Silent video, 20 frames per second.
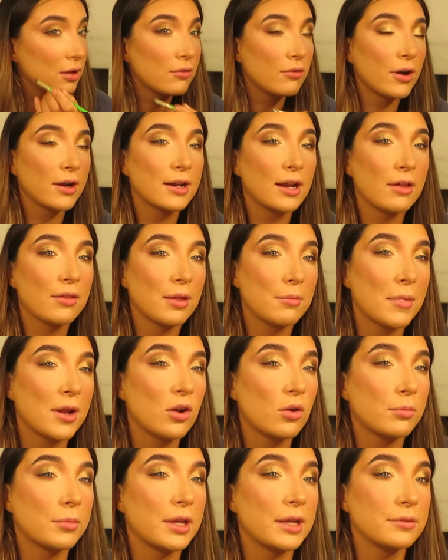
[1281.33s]
right now they may
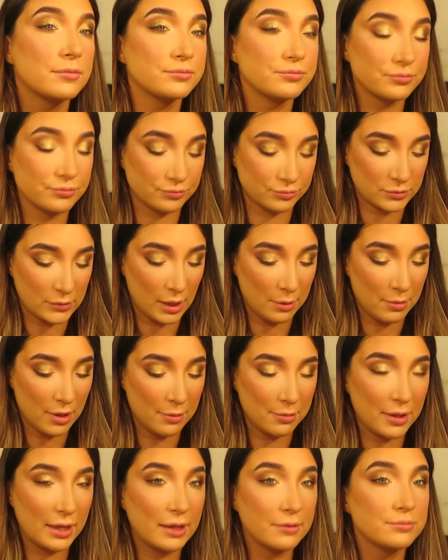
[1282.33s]
not be. They
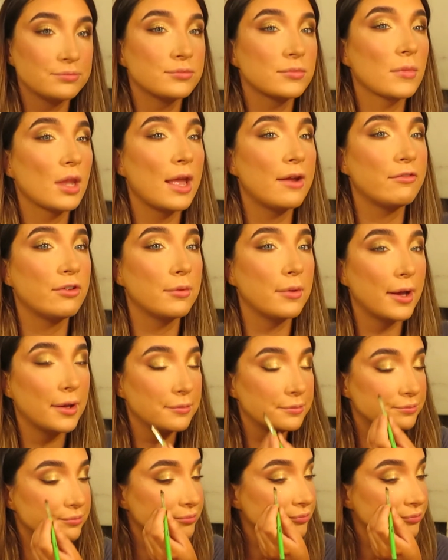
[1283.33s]
may be everywhere.